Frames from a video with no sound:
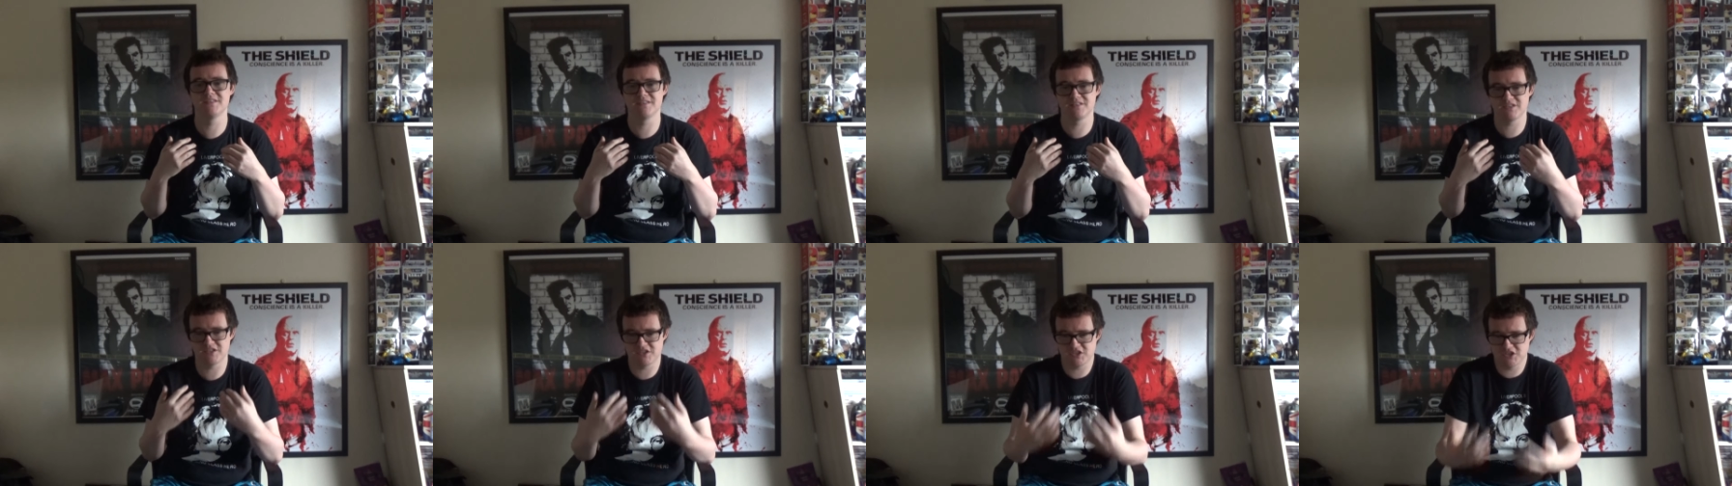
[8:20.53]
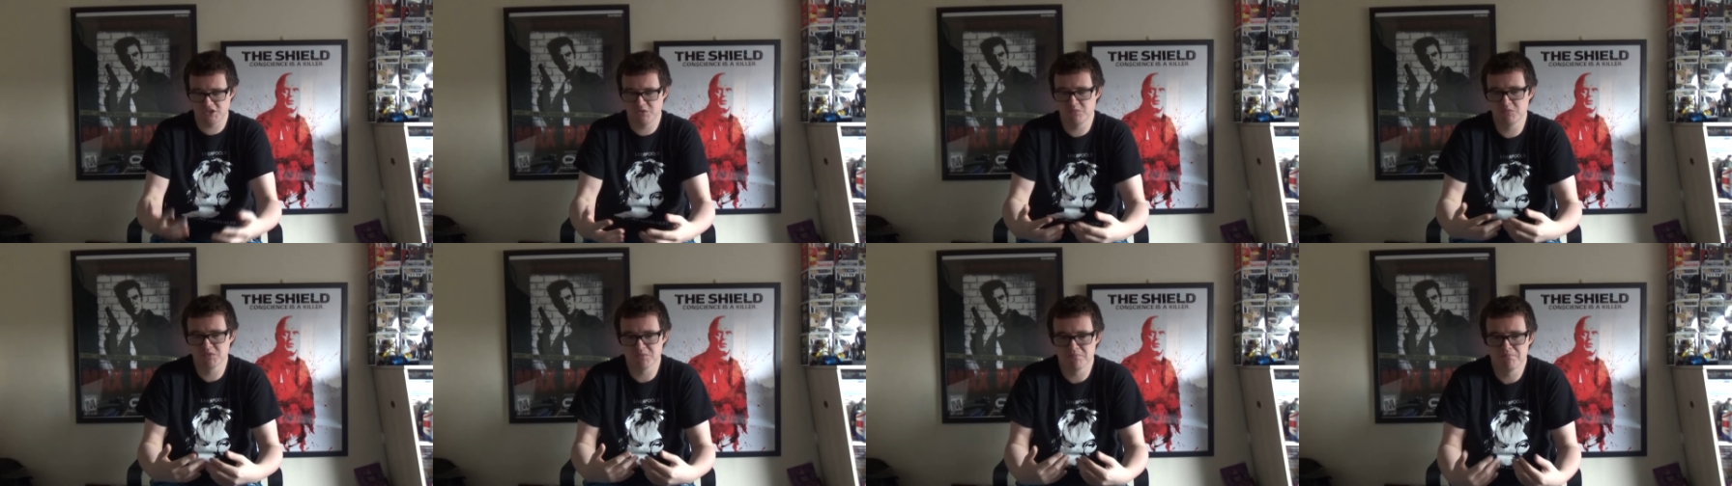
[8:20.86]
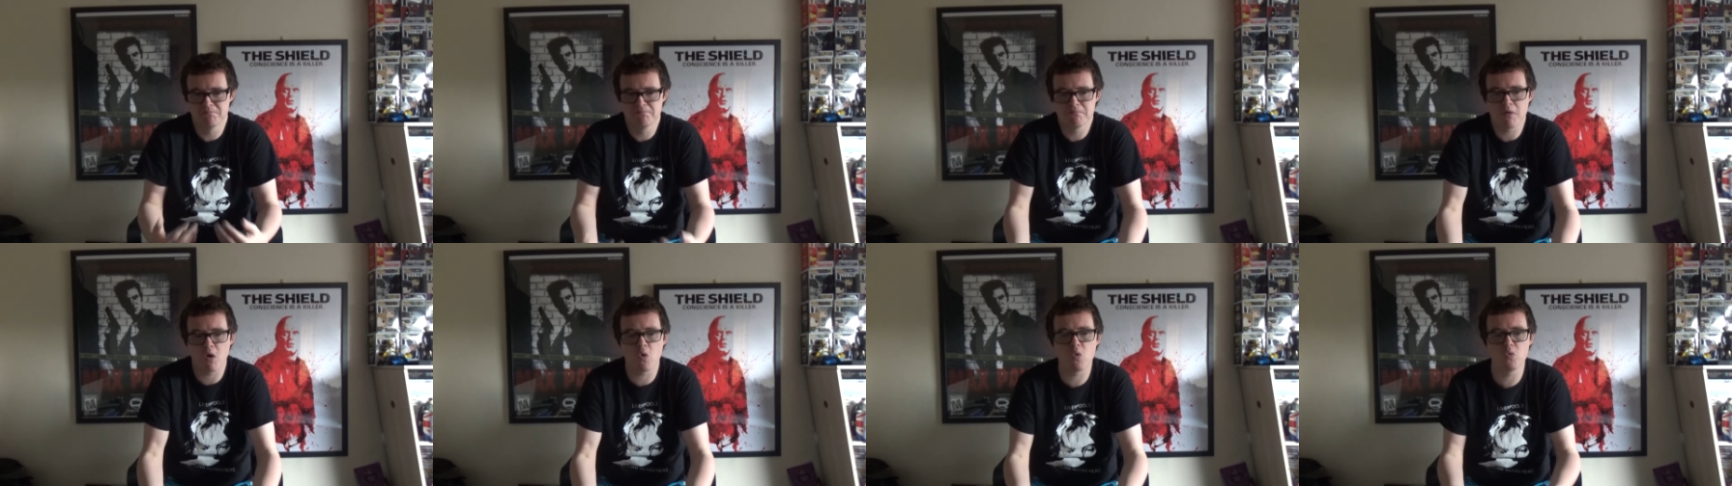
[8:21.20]
she was
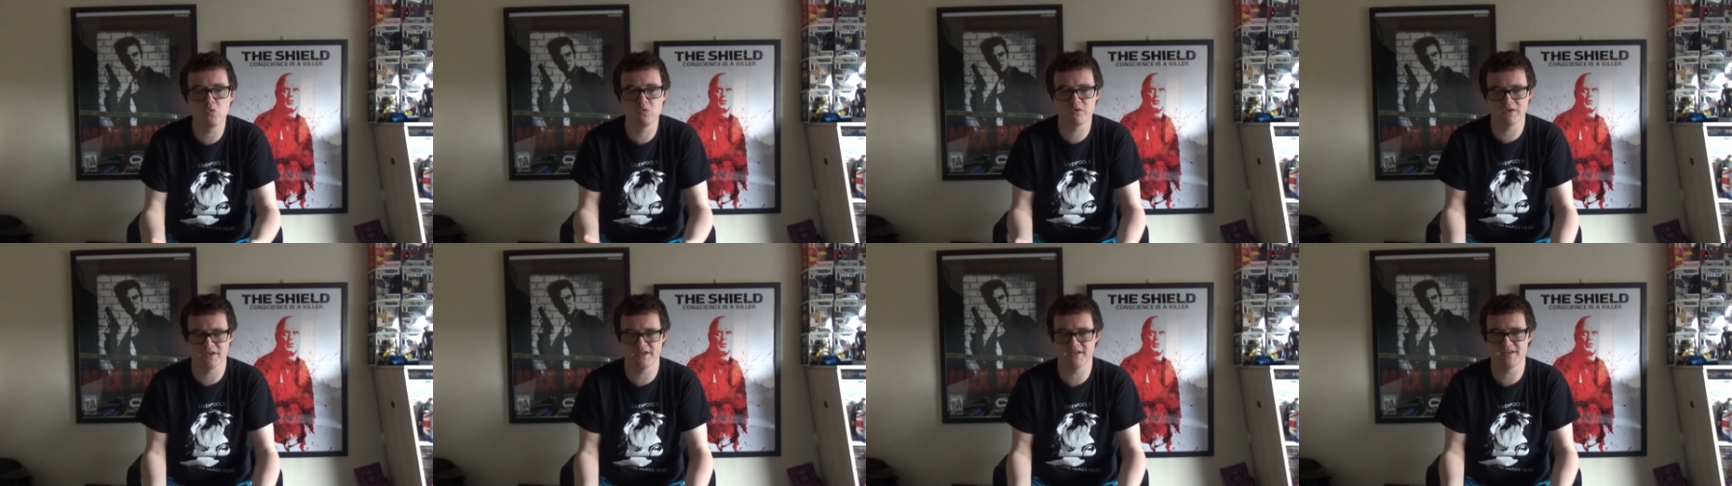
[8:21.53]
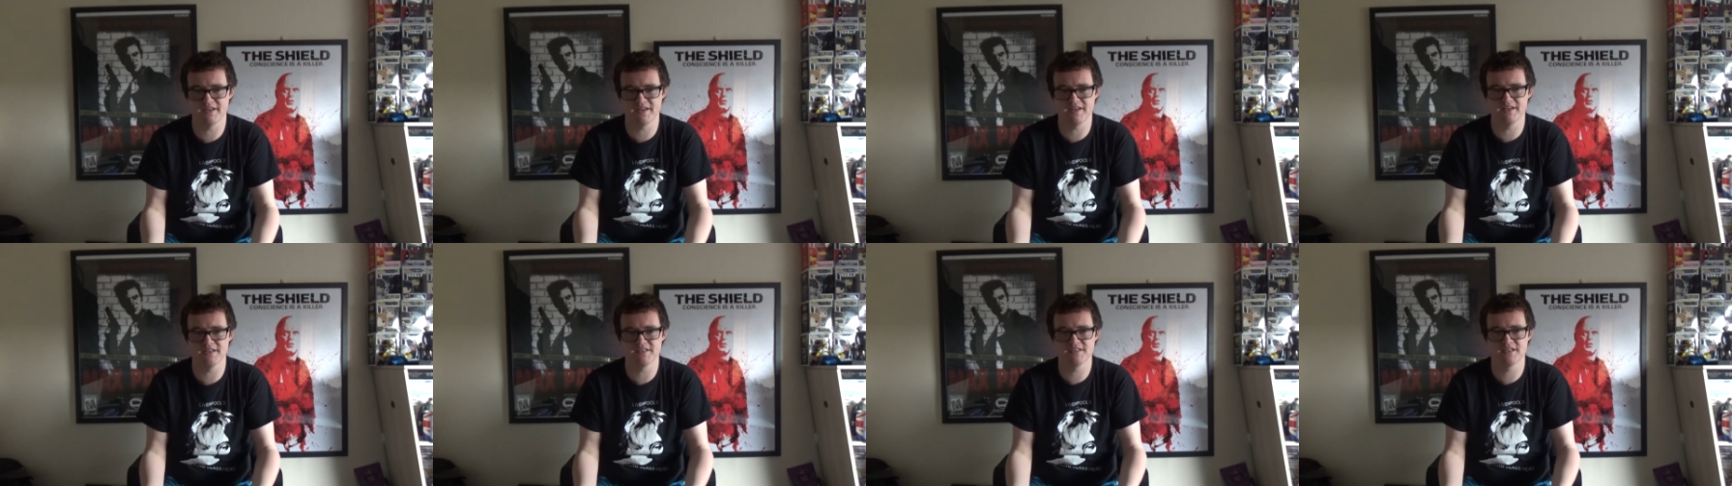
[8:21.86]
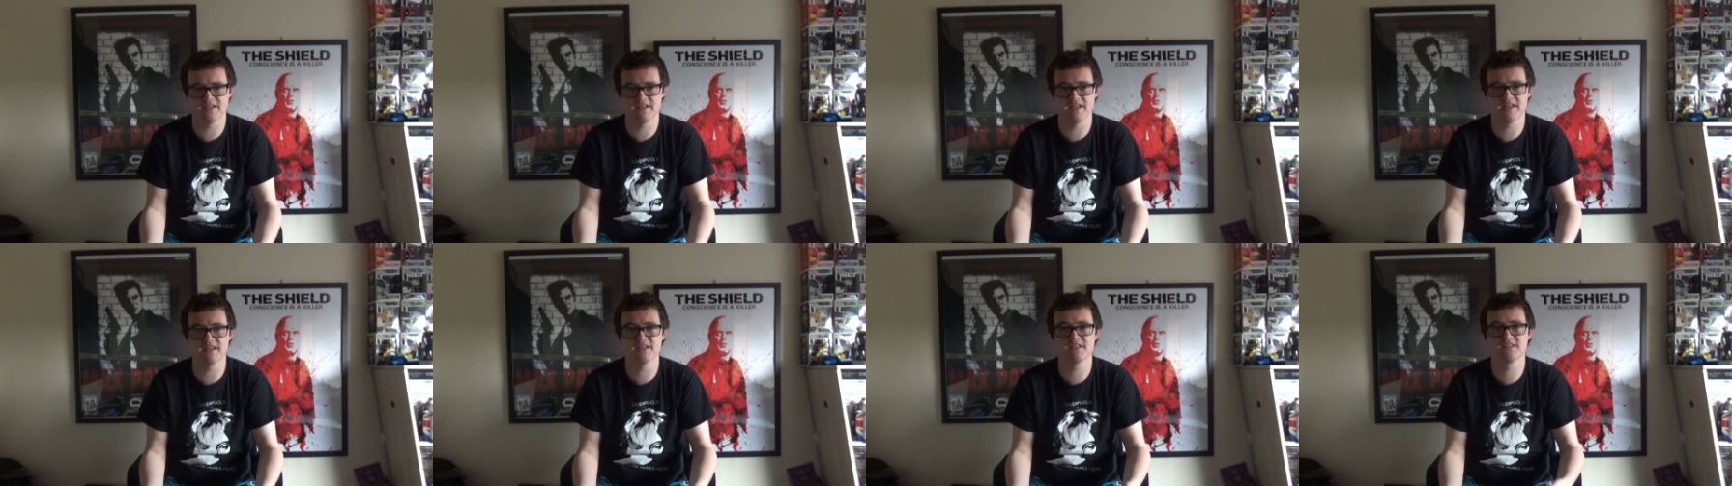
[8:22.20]
molded into
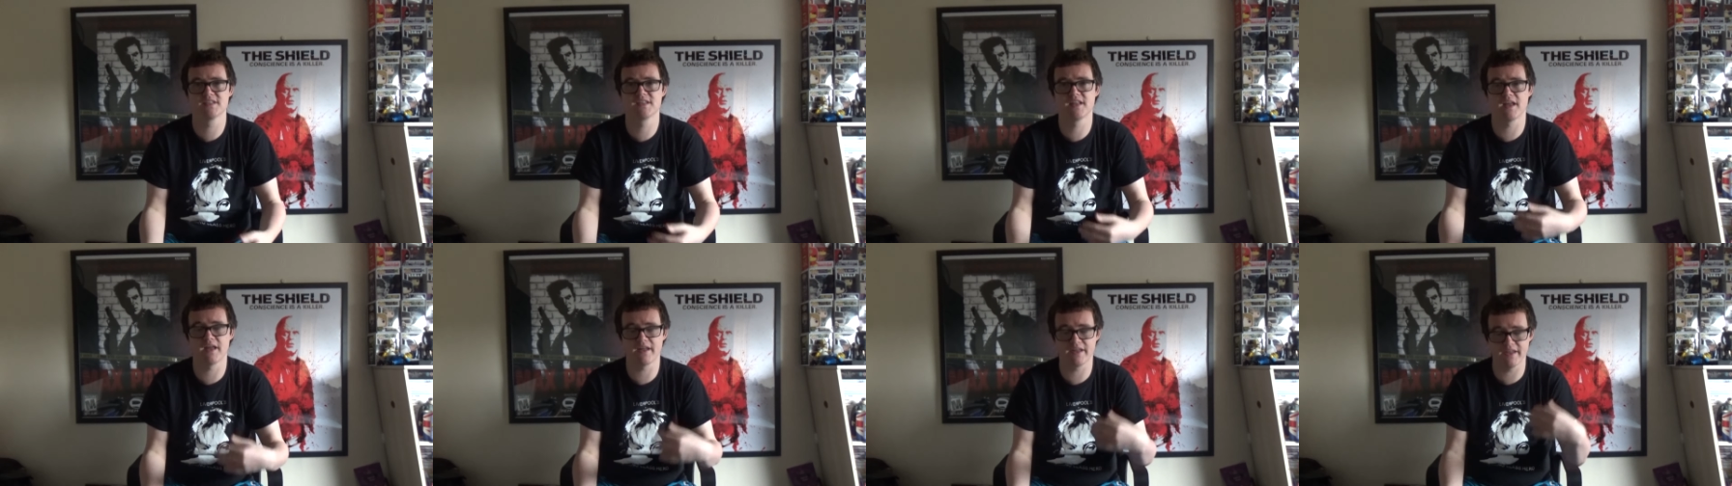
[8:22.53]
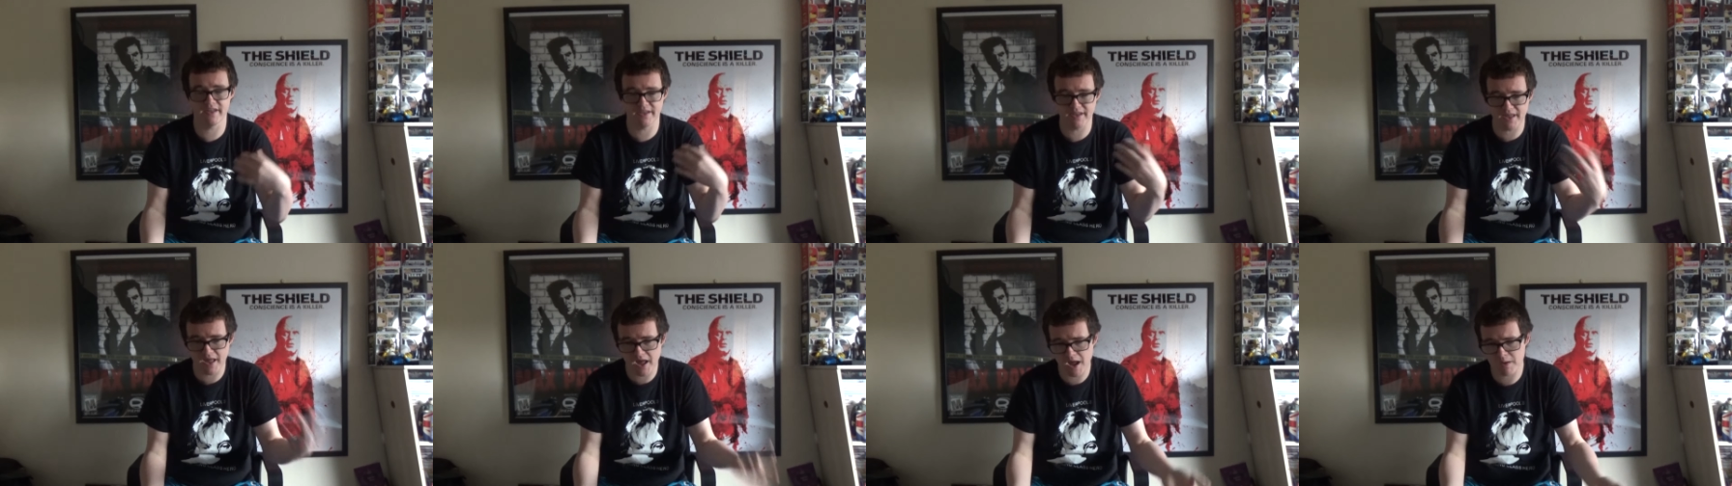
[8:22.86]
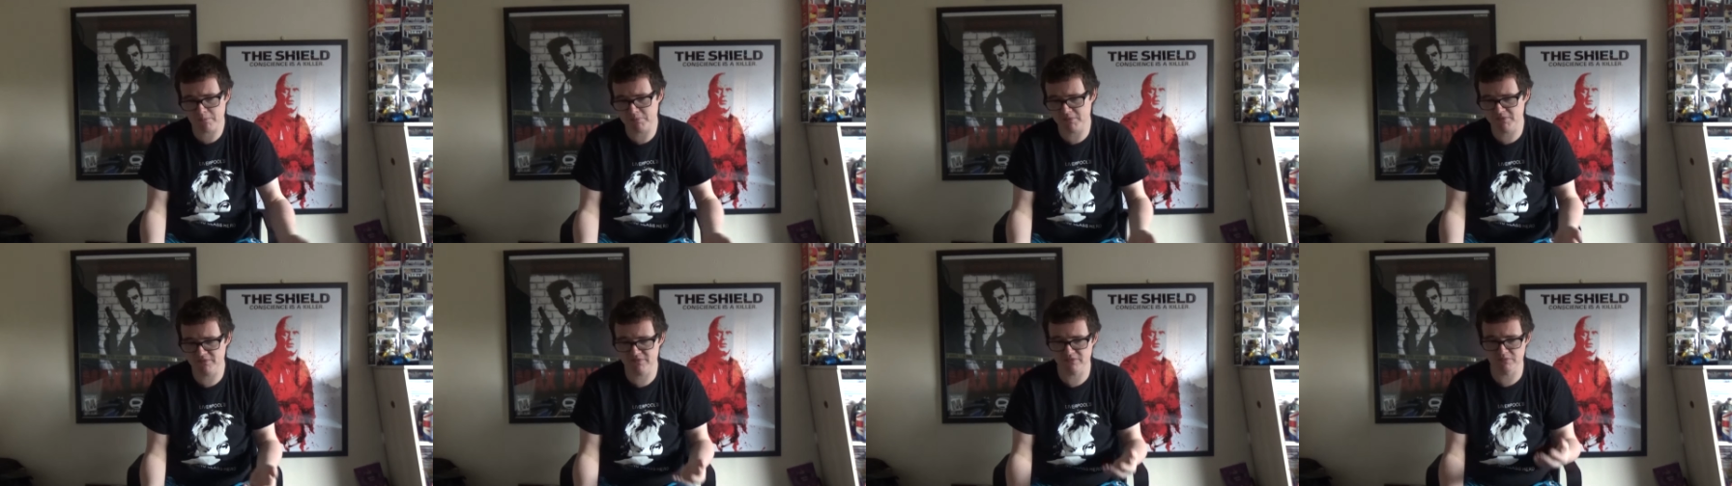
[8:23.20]
this that it happened